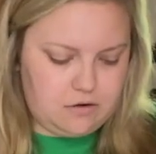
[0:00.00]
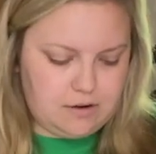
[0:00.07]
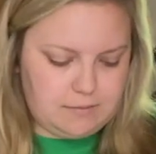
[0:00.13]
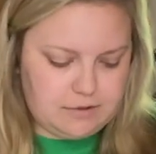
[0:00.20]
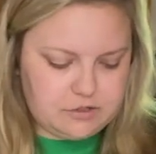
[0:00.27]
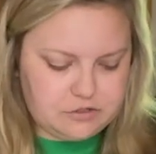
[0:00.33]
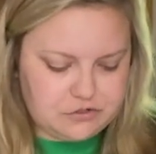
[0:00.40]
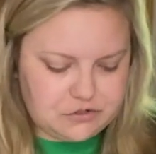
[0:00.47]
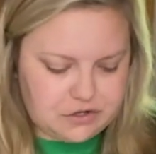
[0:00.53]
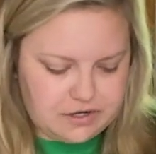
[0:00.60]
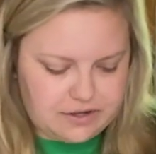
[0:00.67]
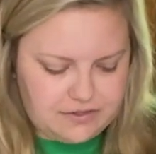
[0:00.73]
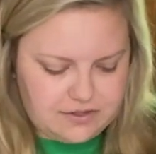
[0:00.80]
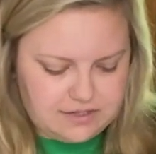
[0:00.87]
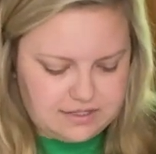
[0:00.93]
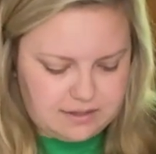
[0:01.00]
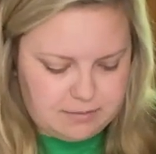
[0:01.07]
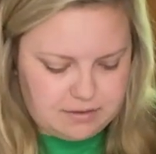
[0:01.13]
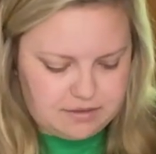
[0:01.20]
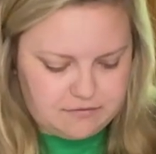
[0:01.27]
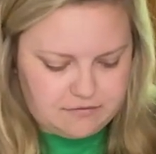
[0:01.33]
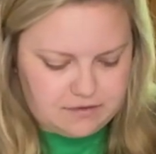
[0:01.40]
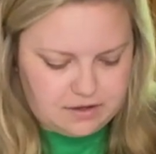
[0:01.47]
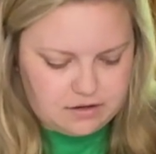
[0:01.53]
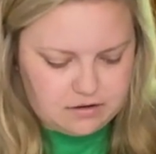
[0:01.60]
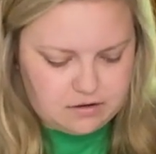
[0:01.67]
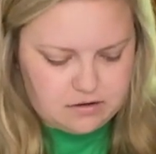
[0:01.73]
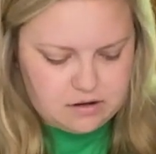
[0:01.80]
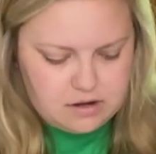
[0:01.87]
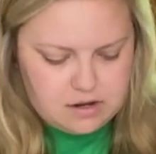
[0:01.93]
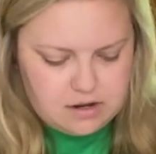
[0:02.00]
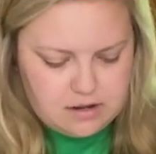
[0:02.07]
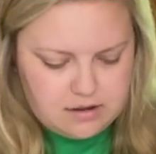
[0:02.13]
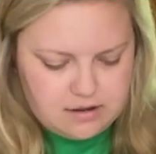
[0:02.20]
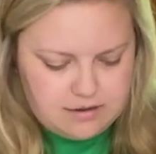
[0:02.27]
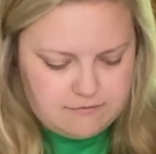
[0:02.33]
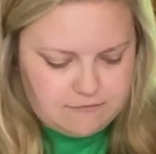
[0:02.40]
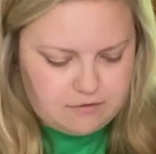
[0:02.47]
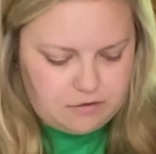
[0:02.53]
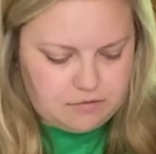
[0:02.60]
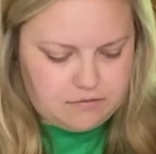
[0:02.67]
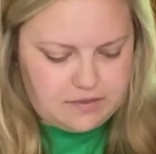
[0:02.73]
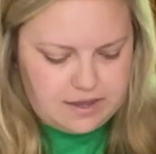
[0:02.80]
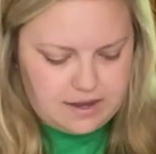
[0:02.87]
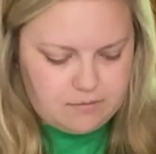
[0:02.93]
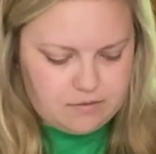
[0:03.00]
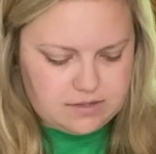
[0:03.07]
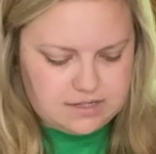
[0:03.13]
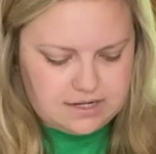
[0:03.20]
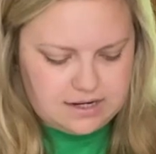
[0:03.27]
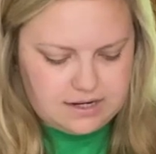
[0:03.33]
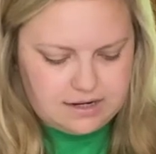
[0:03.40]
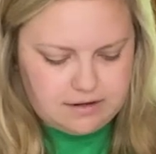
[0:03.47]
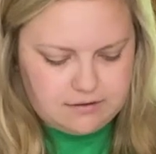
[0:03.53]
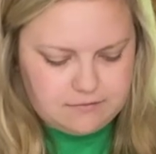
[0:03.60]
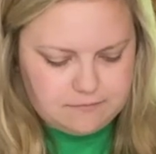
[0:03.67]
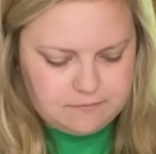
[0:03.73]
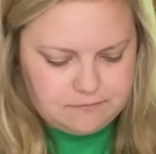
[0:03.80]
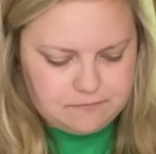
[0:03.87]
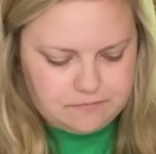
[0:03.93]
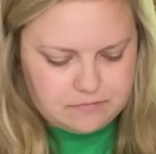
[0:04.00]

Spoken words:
I'm going to start at the tip of the finger and fold that one down,